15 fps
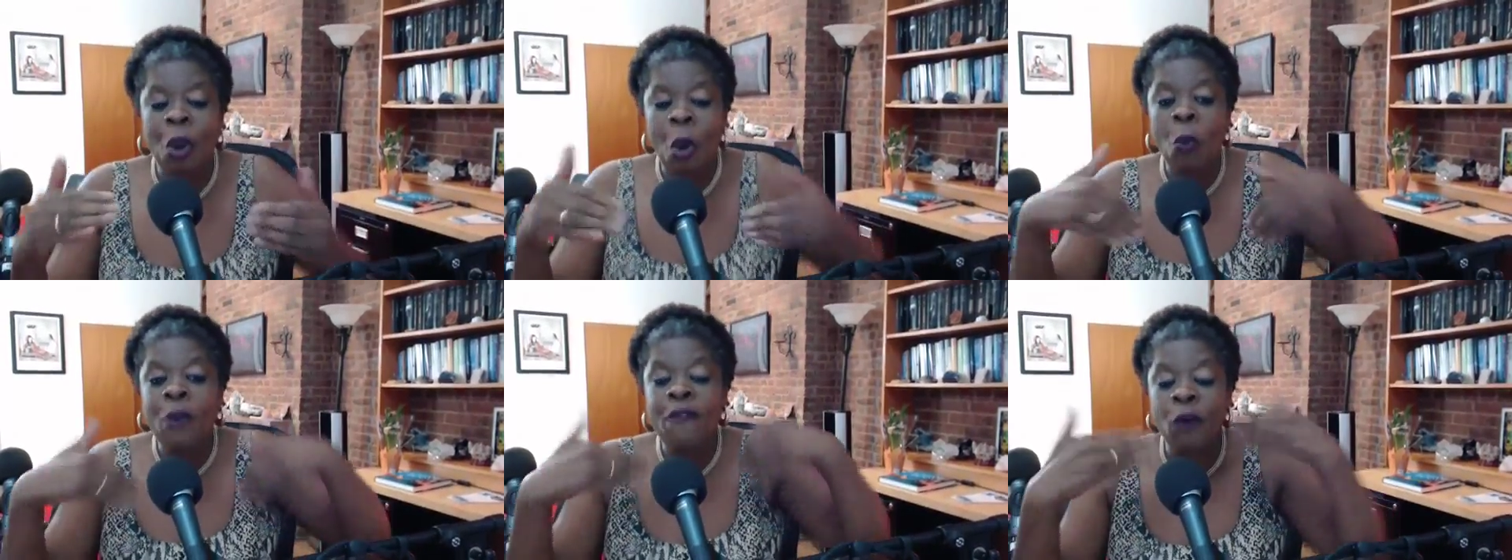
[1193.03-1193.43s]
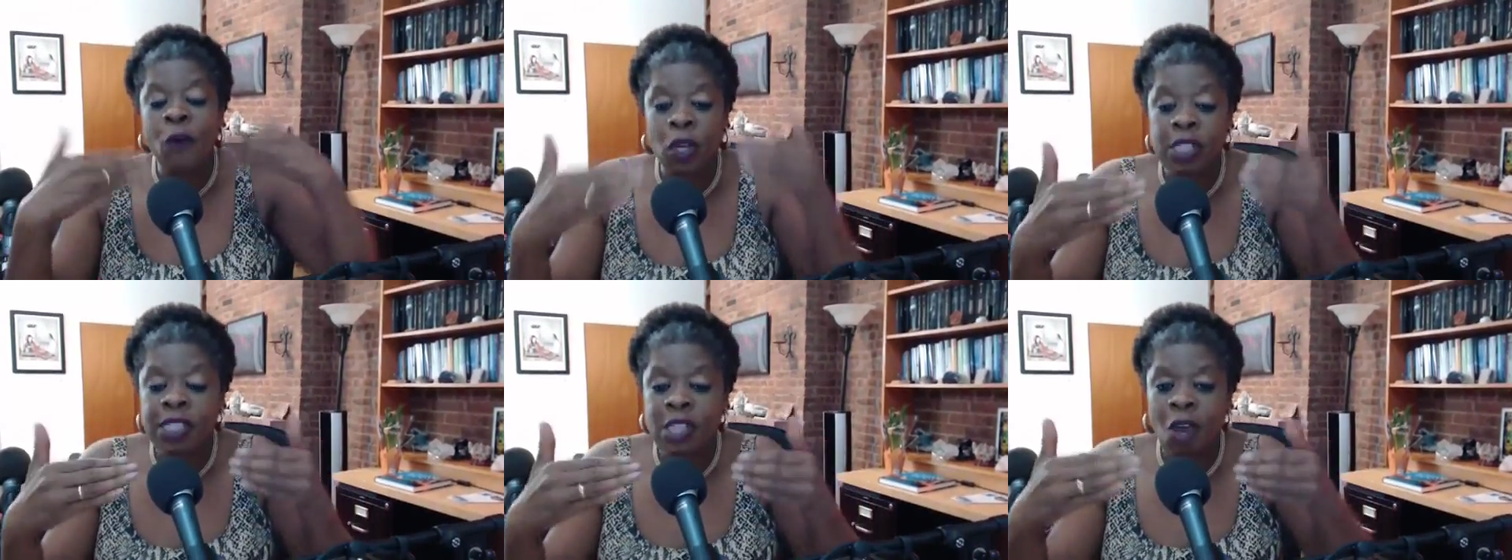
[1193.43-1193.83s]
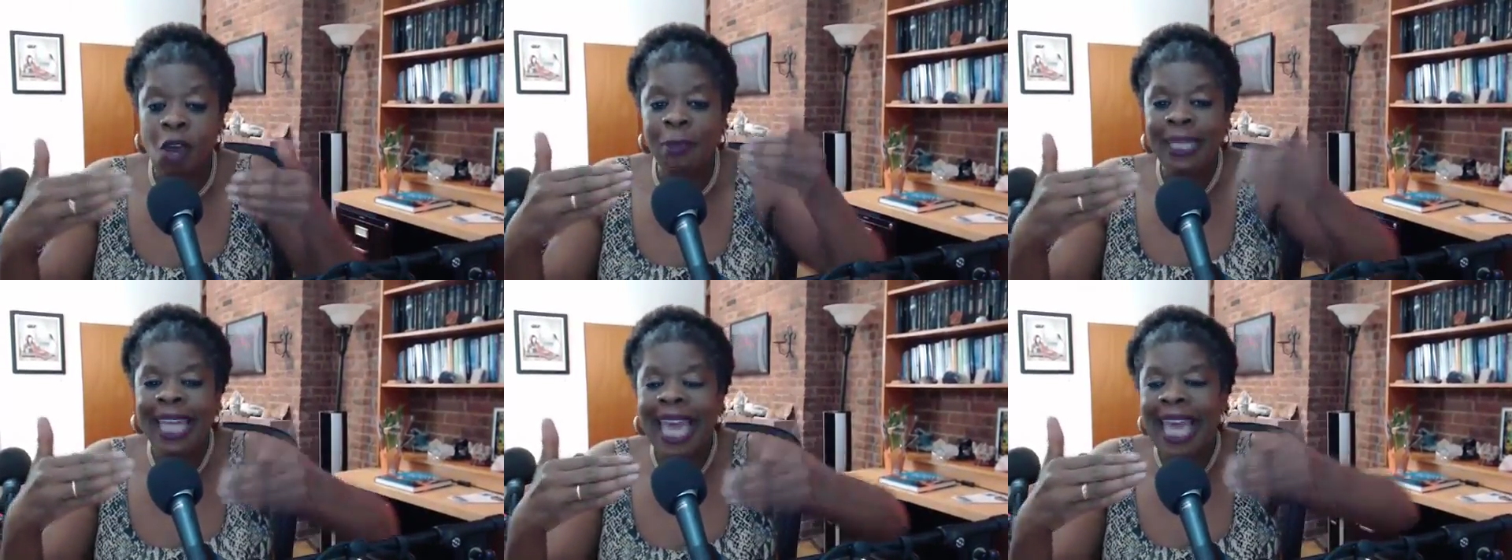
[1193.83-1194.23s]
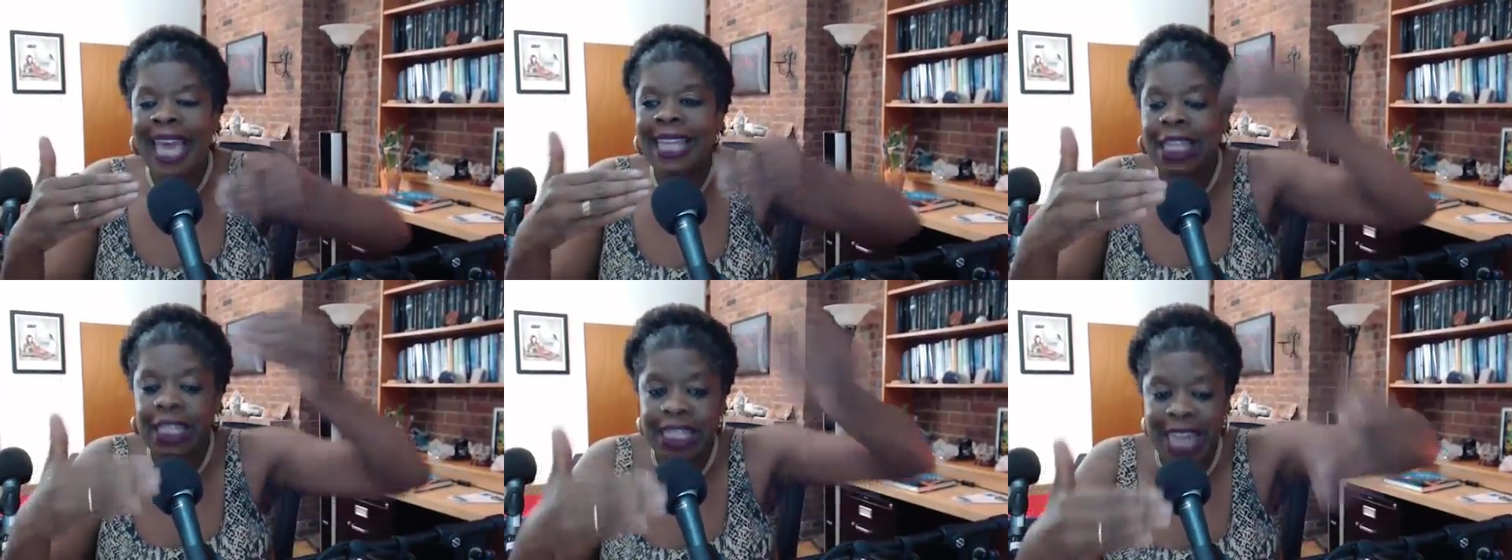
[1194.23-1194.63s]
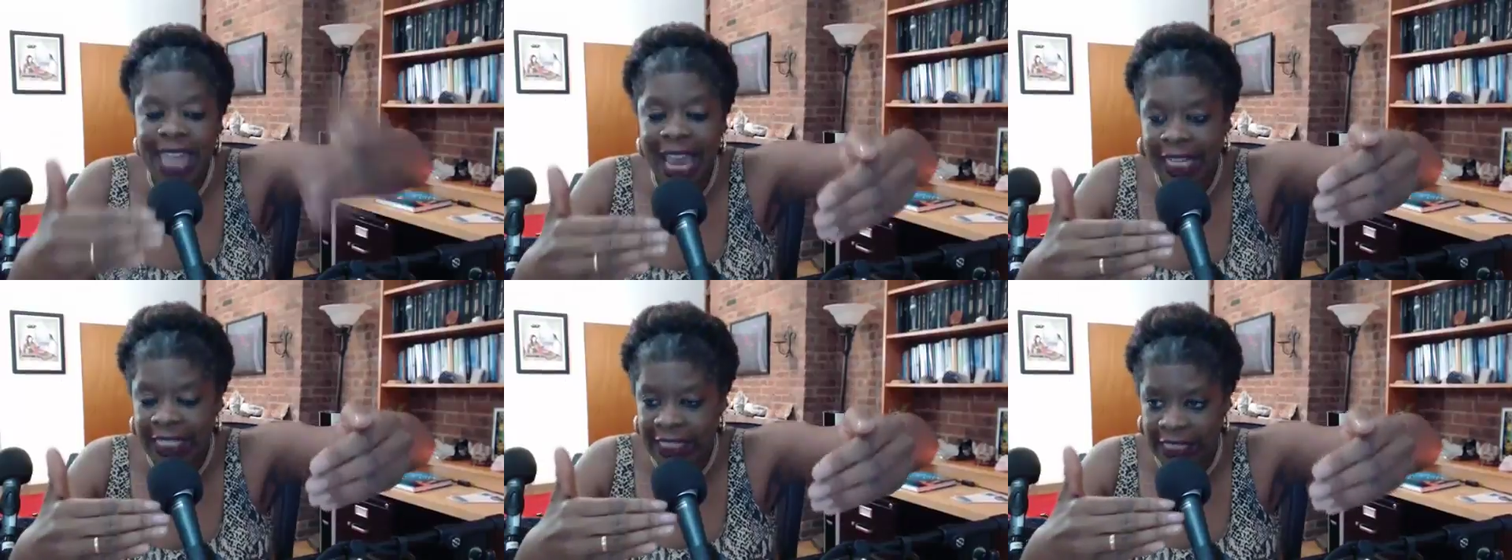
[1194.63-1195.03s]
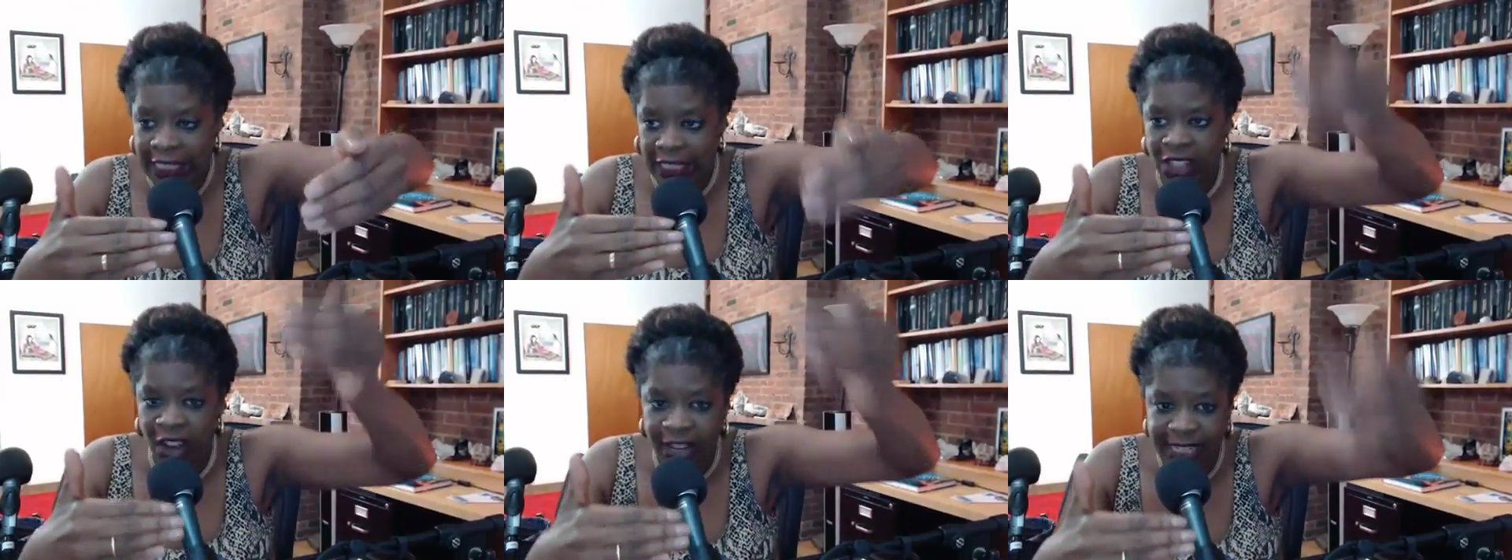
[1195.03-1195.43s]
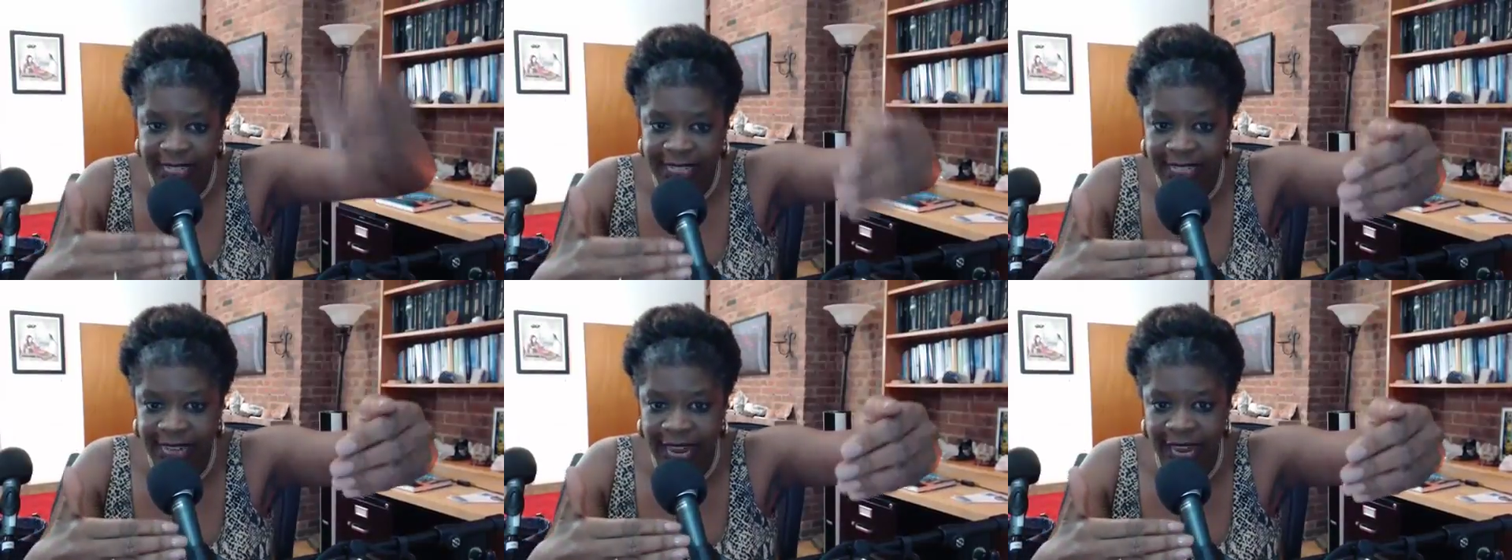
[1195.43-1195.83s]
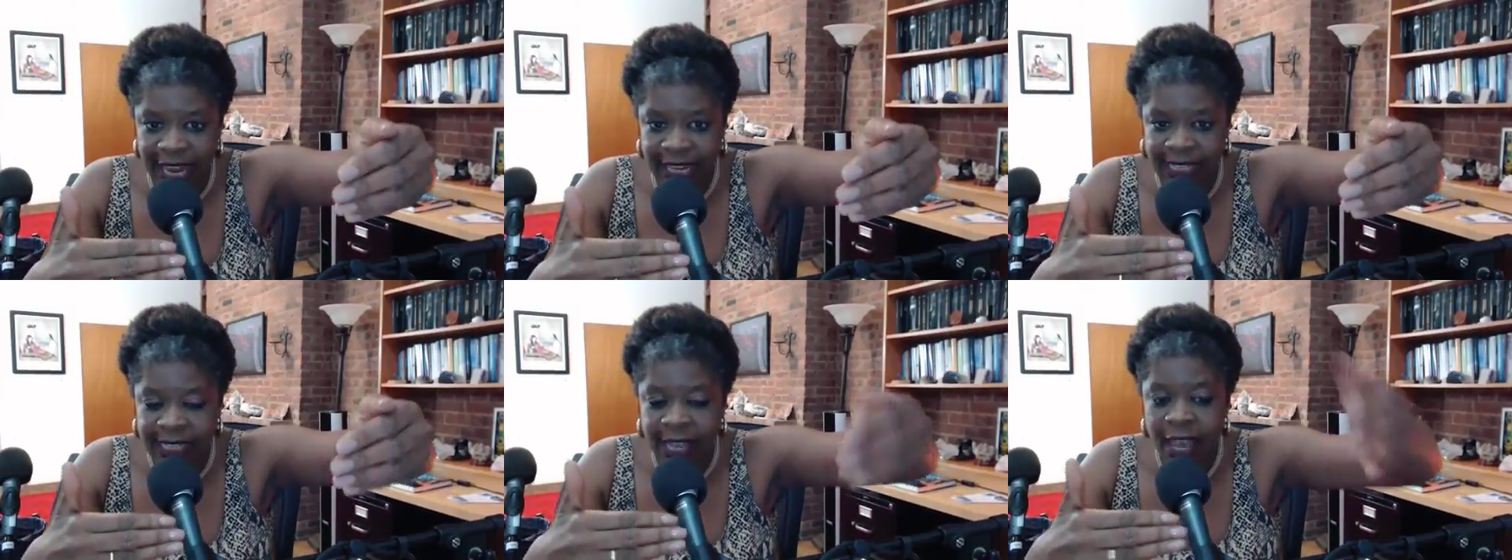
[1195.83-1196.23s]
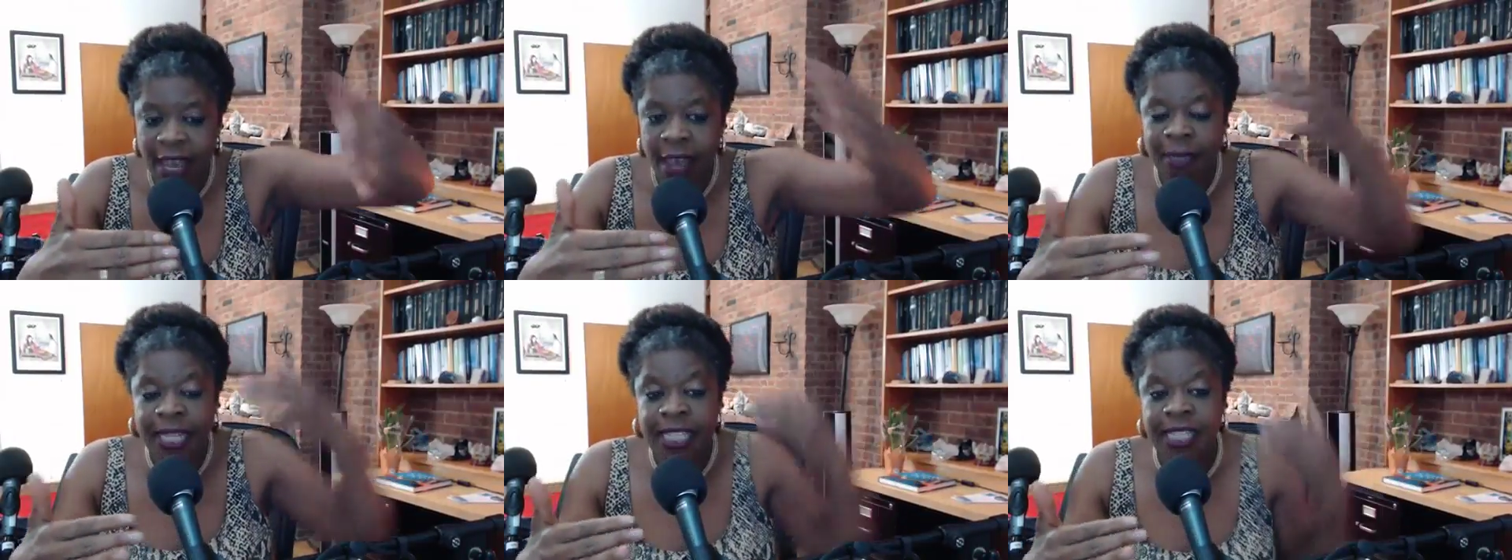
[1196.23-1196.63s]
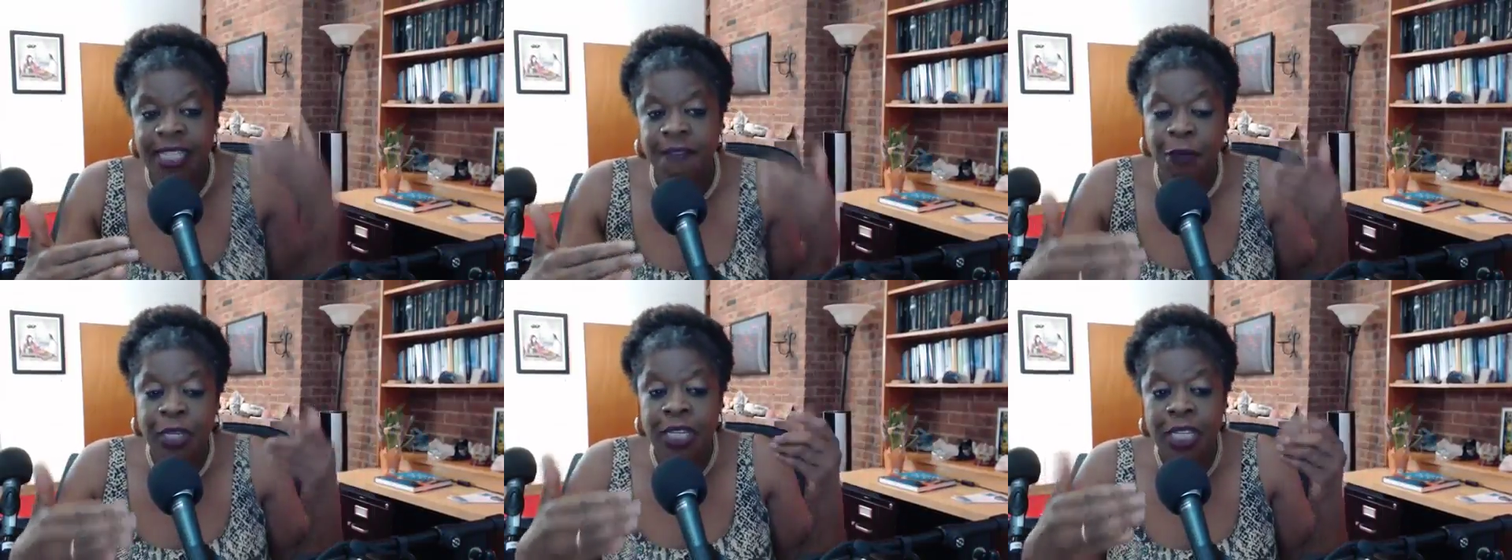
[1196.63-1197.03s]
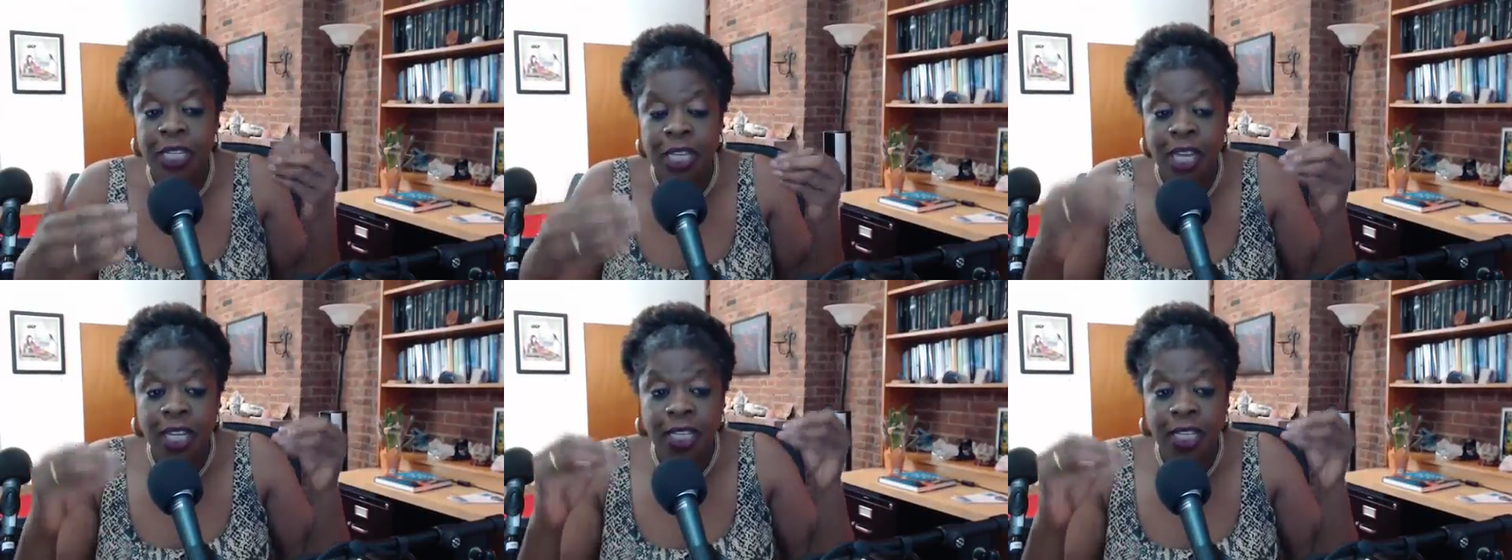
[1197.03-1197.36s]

we've also planned the next 90 days because if we